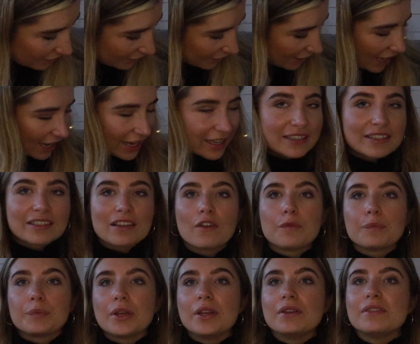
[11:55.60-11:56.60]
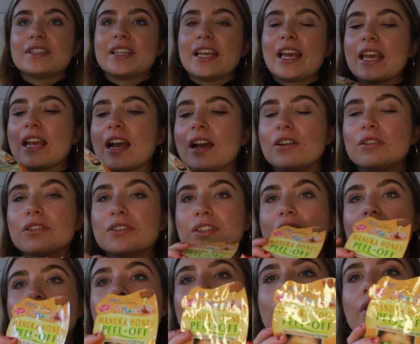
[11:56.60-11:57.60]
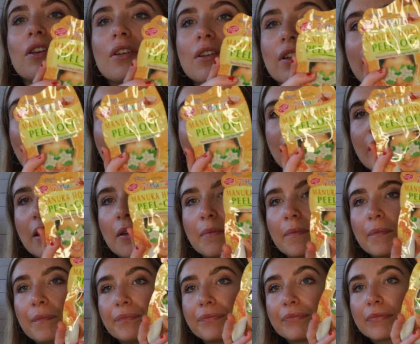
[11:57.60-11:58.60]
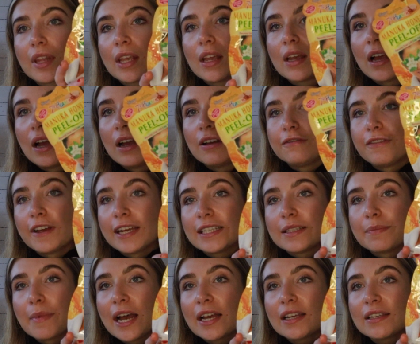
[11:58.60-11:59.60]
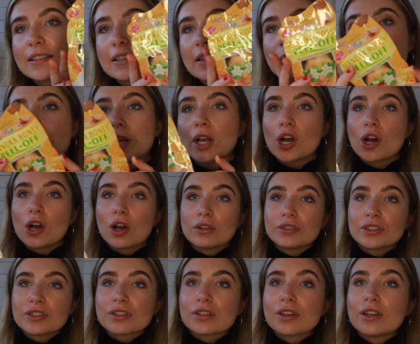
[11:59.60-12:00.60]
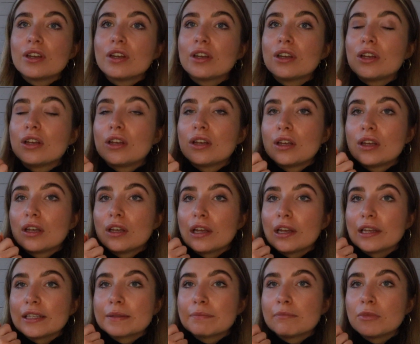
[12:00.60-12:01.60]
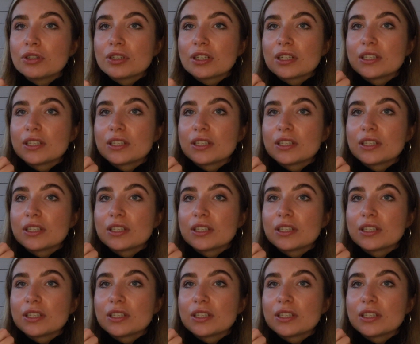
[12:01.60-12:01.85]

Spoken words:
the lines of beauty, I also thought you could get them a face mask, because as much